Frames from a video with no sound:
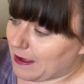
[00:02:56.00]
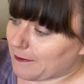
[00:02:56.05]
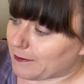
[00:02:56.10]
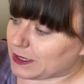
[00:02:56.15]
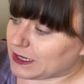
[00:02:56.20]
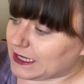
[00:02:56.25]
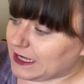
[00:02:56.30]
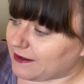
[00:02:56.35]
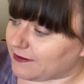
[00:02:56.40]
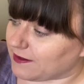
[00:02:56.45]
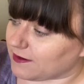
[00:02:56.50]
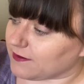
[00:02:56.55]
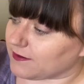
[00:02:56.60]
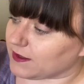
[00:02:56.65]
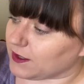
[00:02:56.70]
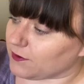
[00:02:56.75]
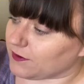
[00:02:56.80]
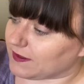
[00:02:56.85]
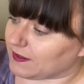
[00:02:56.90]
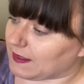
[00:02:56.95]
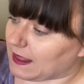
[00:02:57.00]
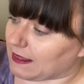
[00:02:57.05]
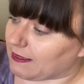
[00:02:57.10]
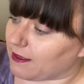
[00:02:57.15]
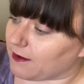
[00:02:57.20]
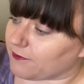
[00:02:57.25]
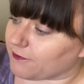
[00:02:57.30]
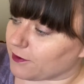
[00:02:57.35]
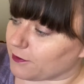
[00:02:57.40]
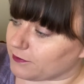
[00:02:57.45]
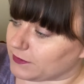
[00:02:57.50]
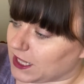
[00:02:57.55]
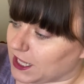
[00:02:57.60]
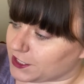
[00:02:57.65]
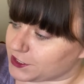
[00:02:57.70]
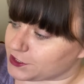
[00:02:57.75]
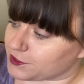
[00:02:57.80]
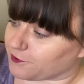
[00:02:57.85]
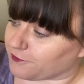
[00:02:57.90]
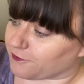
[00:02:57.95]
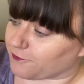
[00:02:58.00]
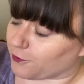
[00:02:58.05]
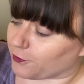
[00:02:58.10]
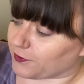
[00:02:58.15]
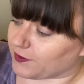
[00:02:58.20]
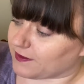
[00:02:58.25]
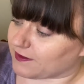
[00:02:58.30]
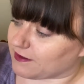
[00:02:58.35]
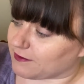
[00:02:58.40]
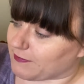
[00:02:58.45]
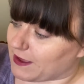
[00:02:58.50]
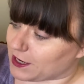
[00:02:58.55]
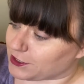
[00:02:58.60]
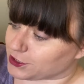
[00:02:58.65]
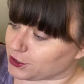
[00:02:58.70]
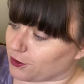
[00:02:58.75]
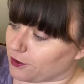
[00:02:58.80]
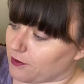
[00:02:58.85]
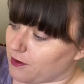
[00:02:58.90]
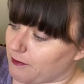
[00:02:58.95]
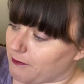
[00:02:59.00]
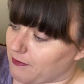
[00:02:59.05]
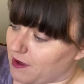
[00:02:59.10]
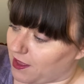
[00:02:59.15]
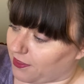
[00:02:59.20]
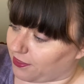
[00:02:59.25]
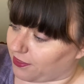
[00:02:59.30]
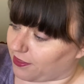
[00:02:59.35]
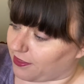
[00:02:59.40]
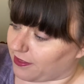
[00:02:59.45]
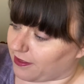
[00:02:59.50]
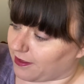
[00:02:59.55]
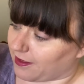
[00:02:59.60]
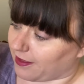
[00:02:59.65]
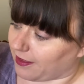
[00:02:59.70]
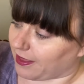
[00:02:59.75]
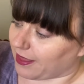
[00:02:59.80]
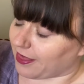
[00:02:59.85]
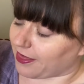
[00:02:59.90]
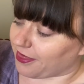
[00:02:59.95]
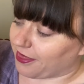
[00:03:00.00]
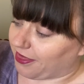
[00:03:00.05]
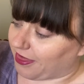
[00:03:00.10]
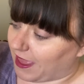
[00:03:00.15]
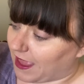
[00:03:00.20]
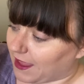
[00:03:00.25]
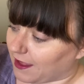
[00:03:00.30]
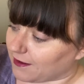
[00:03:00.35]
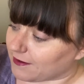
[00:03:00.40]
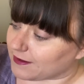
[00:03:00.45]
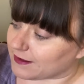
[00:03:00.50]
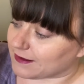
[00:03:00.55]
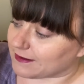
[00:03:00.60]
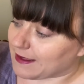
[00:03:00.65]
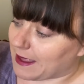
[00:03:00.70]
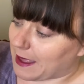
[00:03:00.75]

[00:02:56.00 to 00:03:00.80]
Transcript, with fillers: Please excuse Lailah from lunch for this special month. Thanks,